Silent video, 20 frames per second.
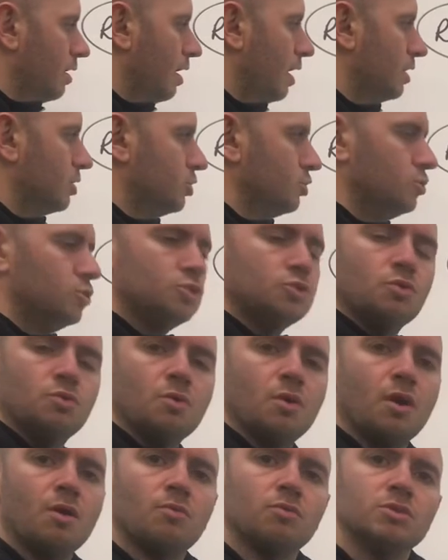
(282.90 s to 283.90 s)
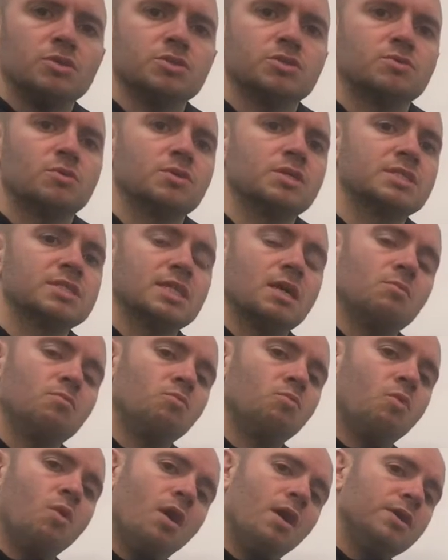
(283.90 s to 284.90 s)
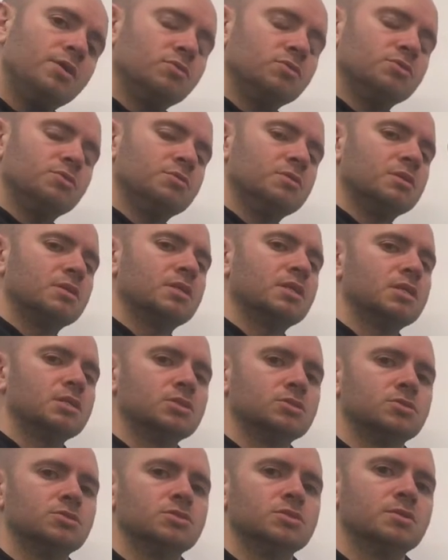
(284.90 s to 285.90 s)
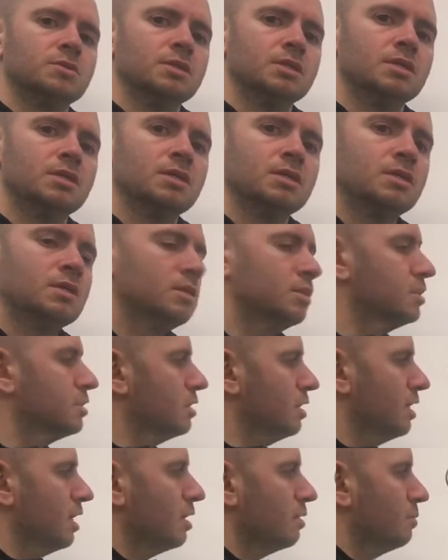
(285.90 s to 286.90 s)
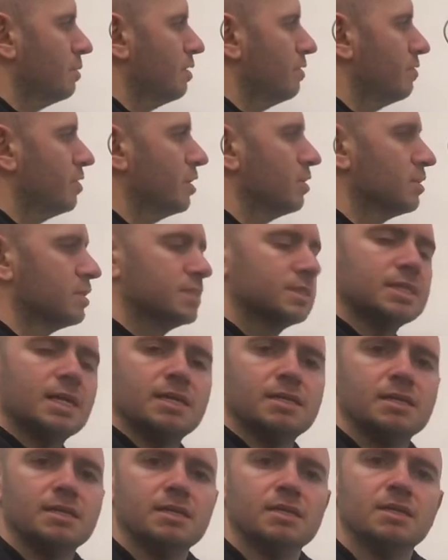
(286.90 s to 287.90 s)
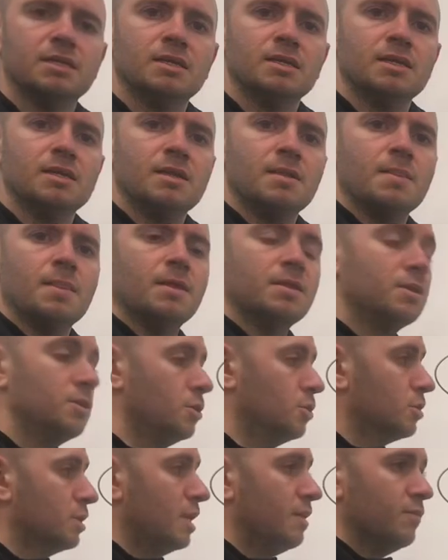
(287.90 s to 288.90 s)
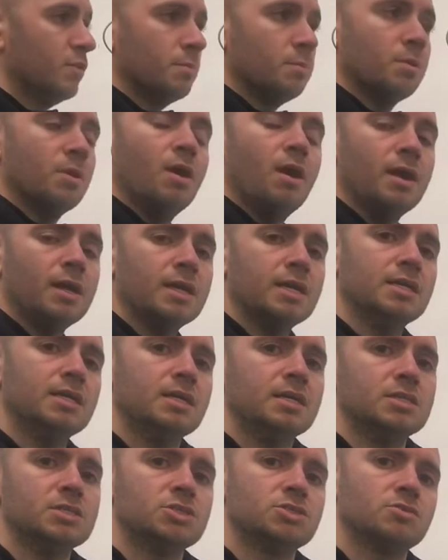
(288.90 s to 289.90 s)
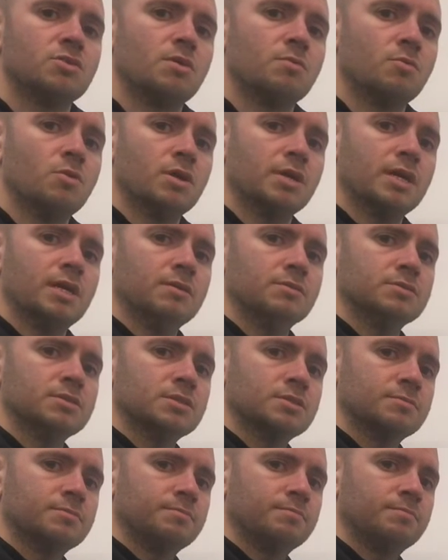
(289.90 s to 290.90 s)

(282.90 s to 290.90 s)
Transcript: as usual, I want you to understand why you're doing the things you're doing, so you get a bit of an understanding and that you can even apply it into your own workouts.